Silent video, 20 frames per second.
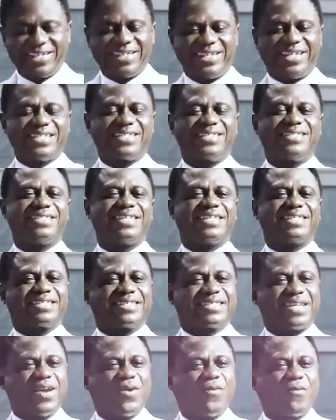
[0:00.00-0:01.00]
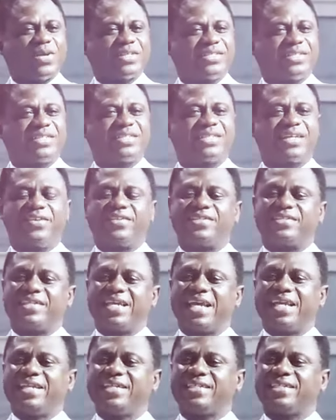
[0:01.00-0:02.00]
This distinguishes
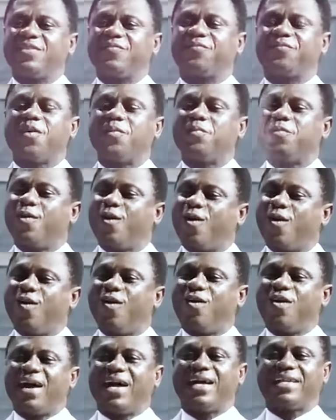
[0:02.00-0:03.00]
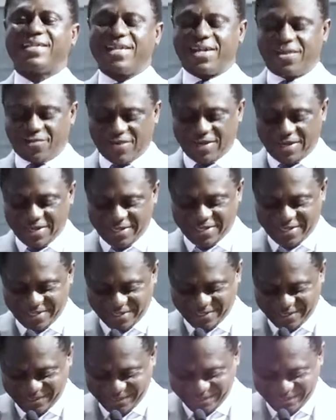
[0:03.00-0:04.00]
Christianity from all other religion.